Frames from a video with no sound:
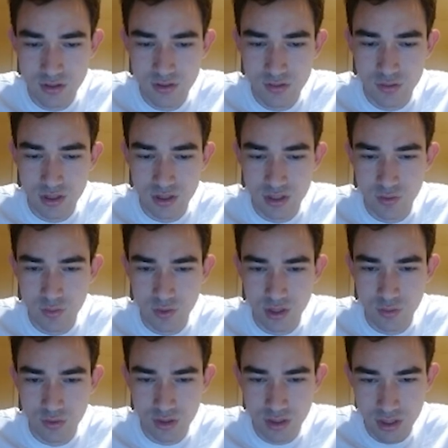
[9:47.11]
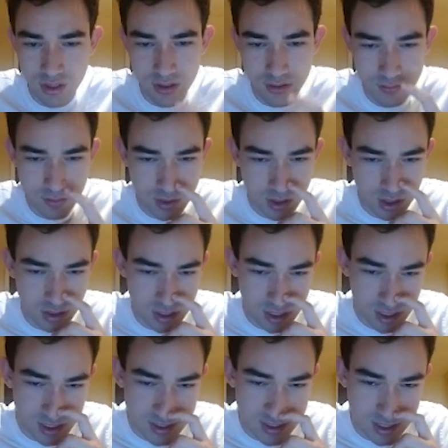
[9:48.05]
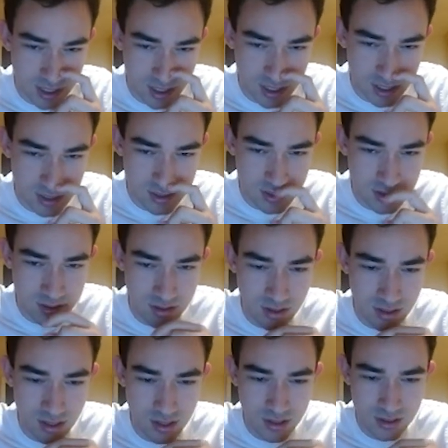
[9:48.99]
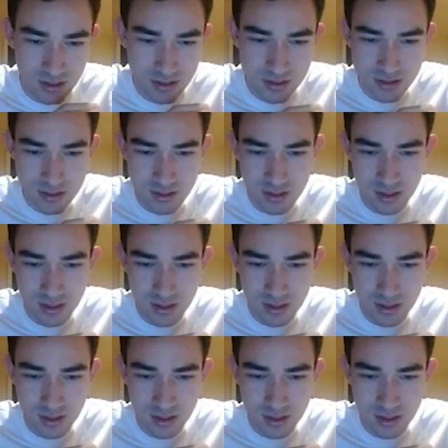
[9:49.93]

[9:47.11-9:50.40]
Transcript: Rook d1 will come. I take his knight to this.